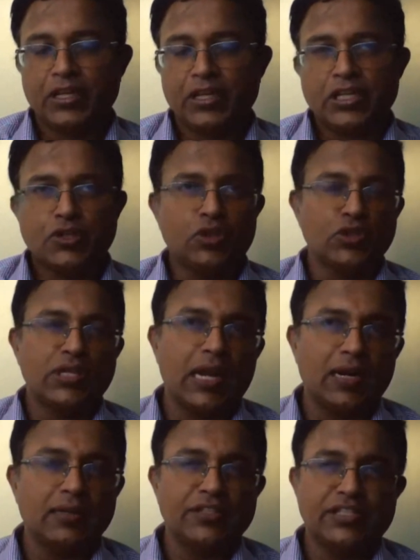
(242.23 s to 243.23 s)
So those
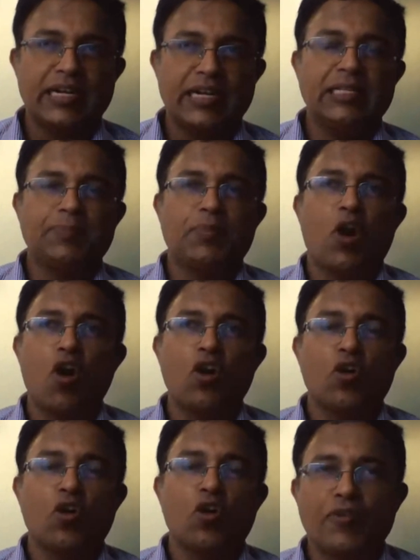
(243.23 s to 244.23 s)
are generally the broad
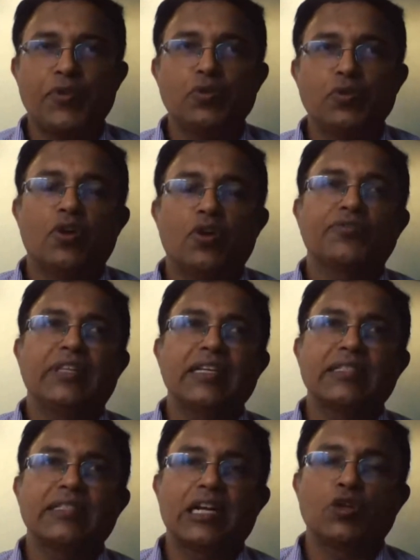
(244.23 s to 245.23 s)
overview of things
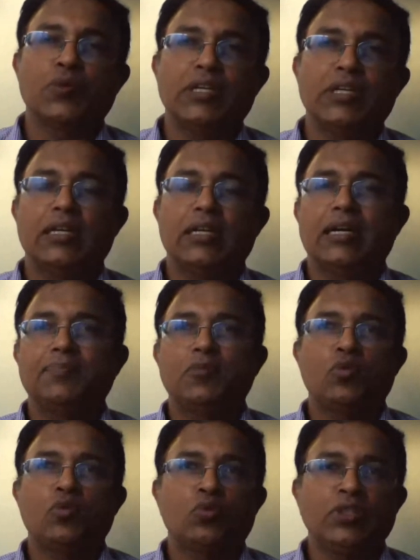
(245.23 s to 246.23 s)
that you will
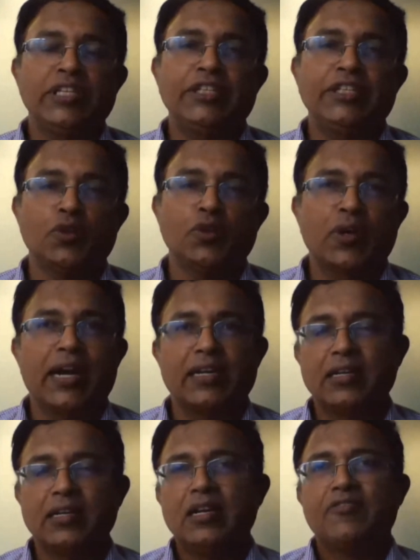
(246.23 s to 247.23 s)
need to look
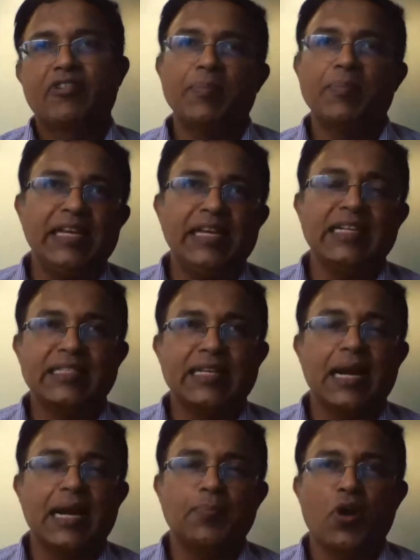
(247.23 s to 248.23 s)
at from a legal
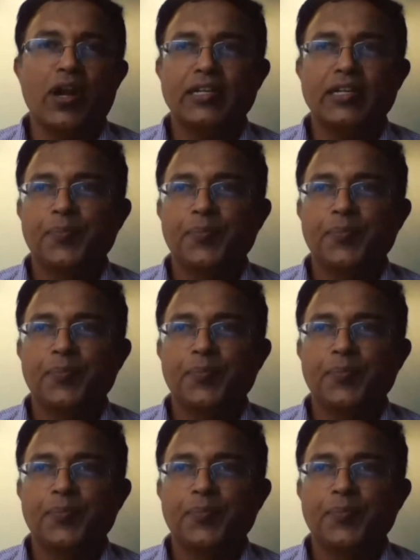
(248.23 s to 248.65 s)
standpoint,